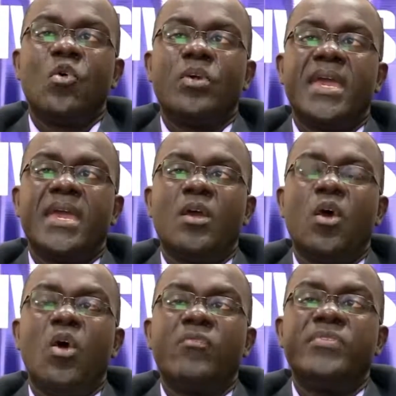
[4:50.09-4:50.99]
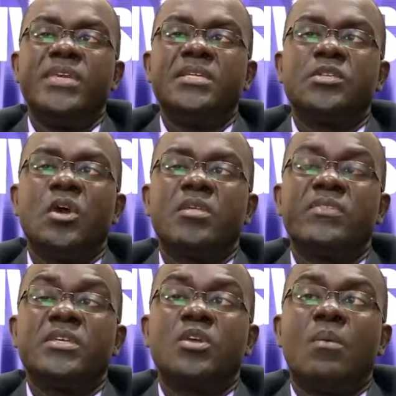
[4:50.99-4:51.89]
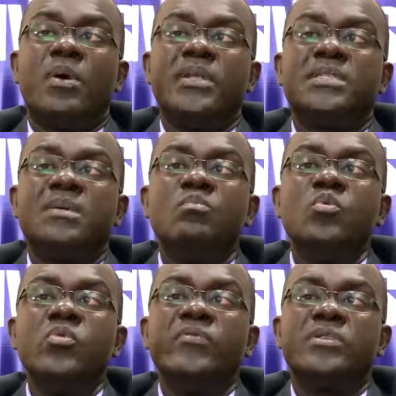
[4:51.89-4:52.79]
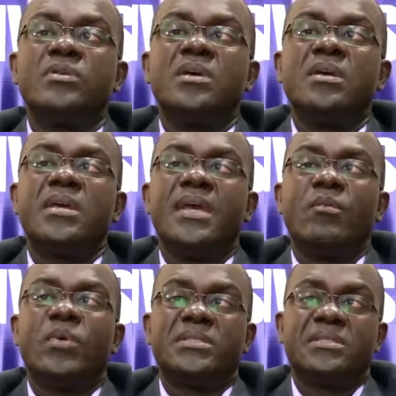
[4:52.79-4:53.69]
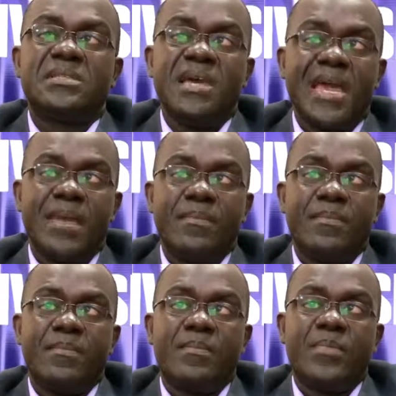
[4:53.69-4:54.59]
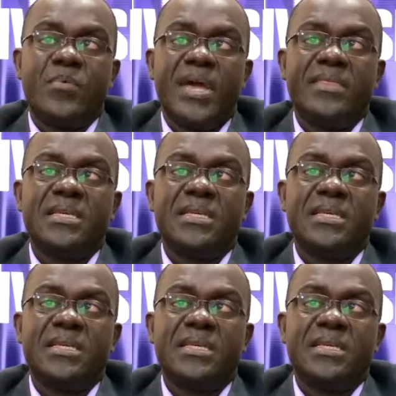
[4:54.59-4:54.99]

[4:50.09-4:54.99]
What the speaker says: okay, of this commodity moves with time, right?